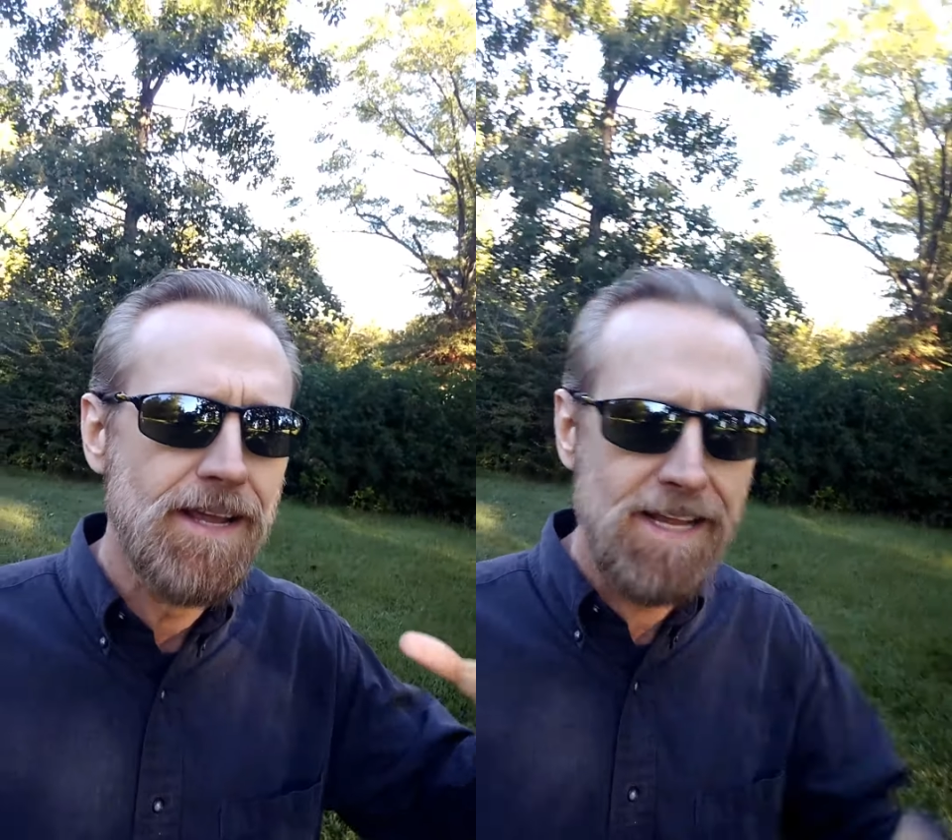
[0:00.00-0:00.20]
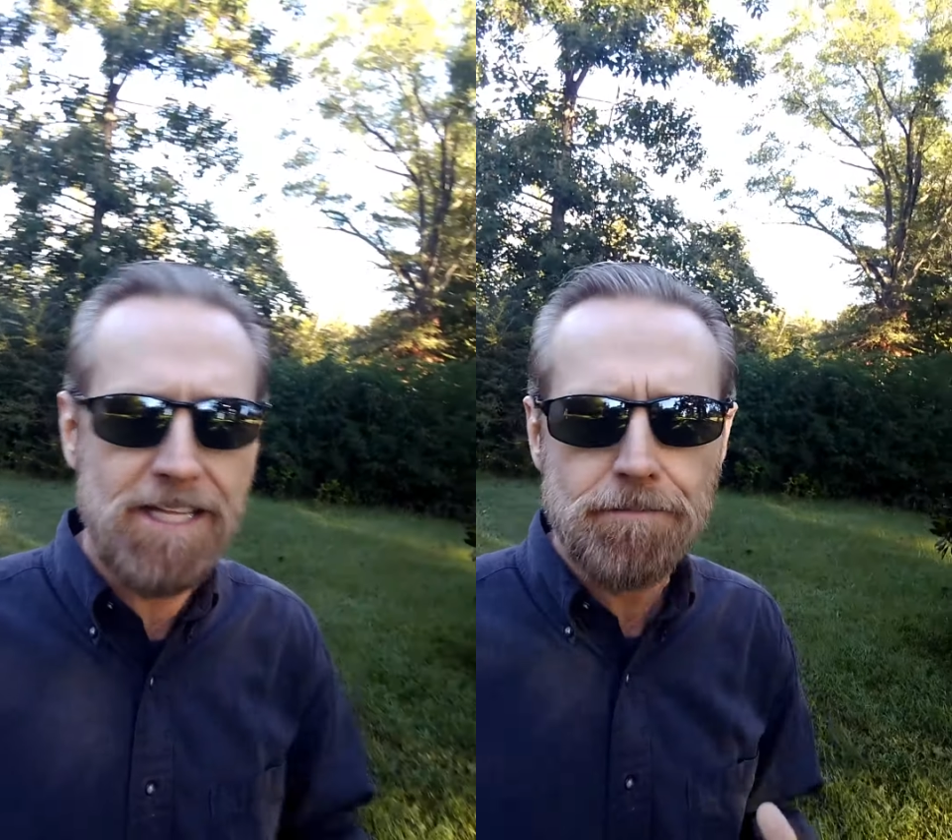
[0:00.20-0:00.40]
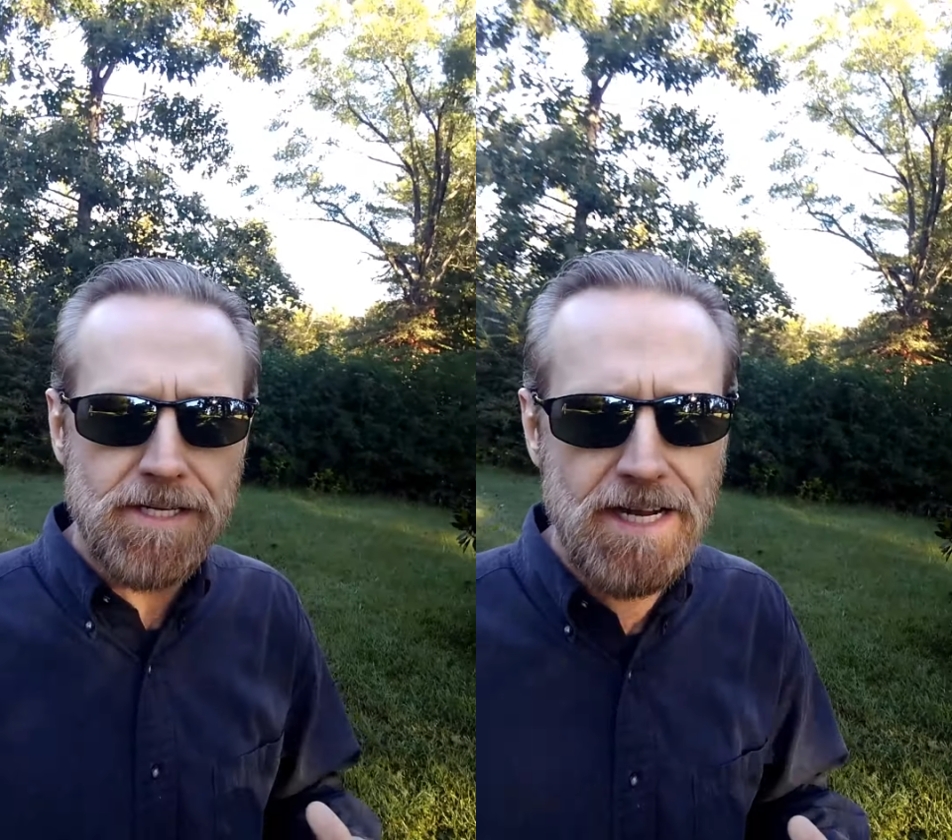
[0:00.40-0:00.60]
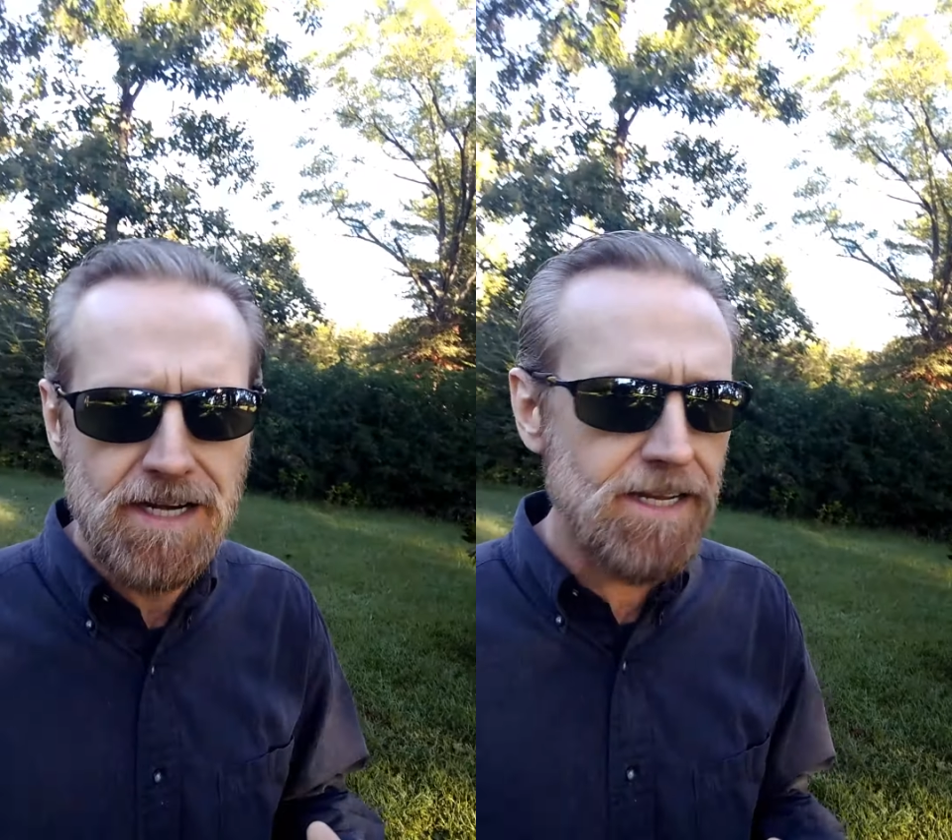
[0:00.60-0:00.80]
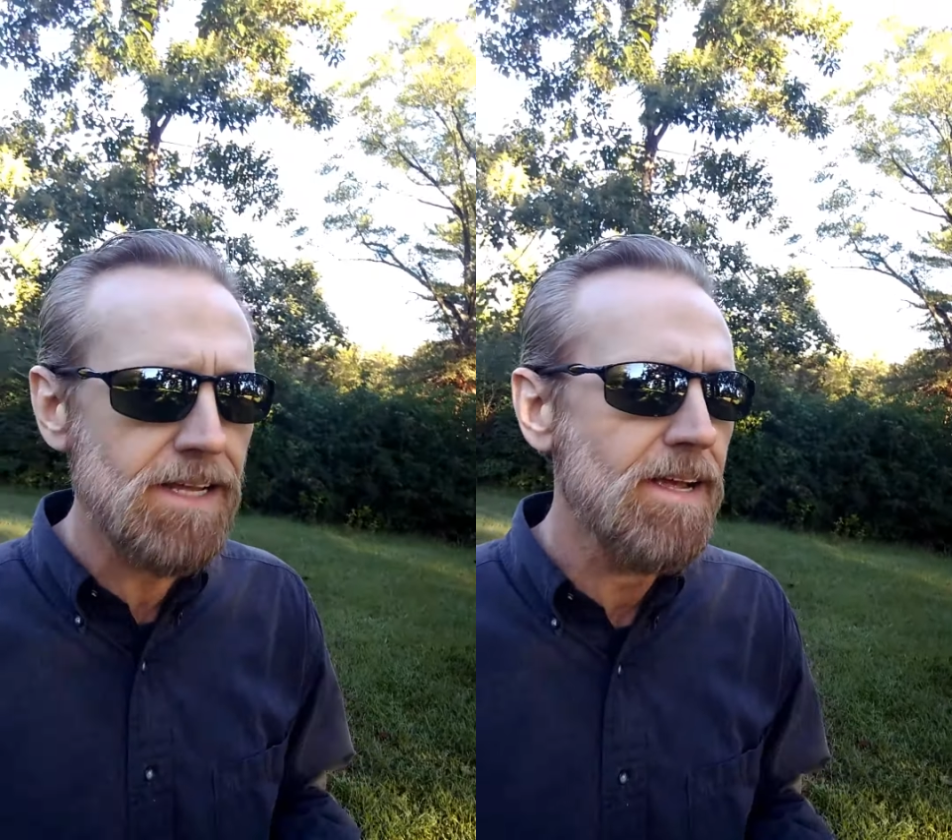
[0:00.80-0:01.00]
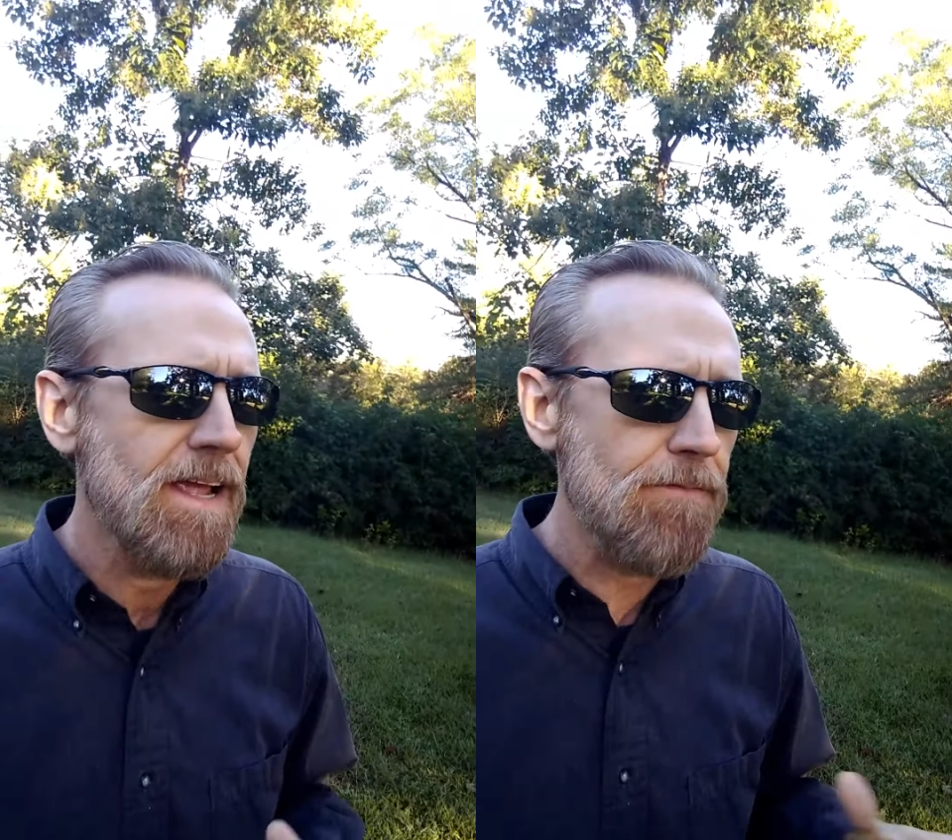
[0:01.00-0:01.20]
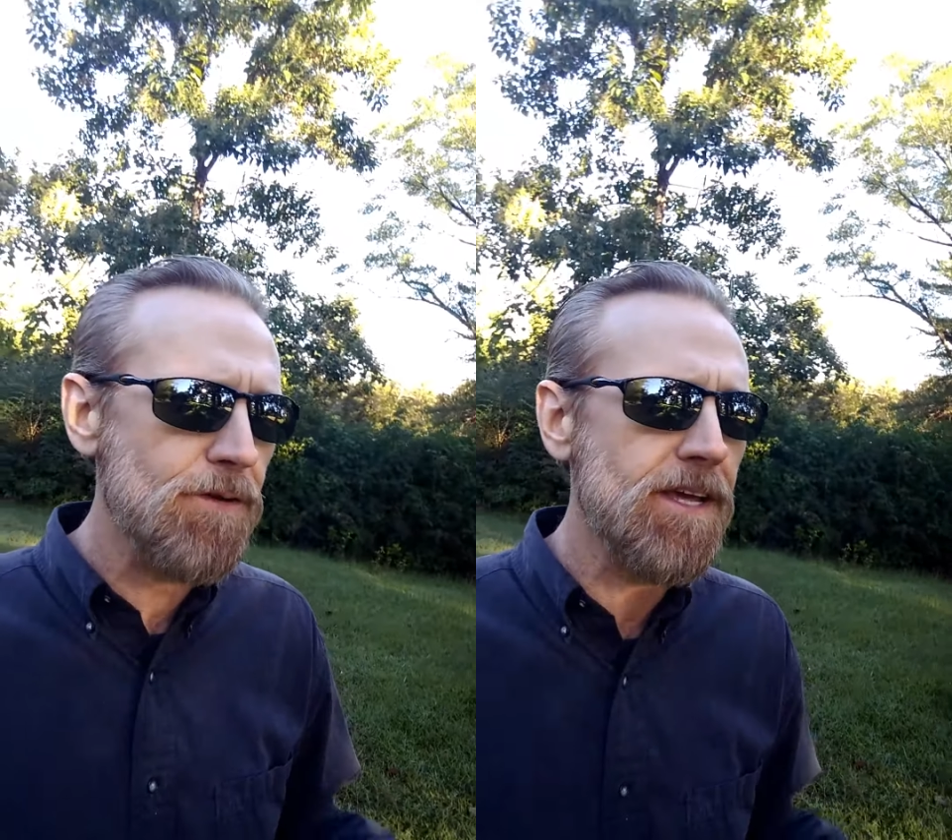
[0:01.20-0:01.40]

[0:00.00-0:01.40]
in the beginning if you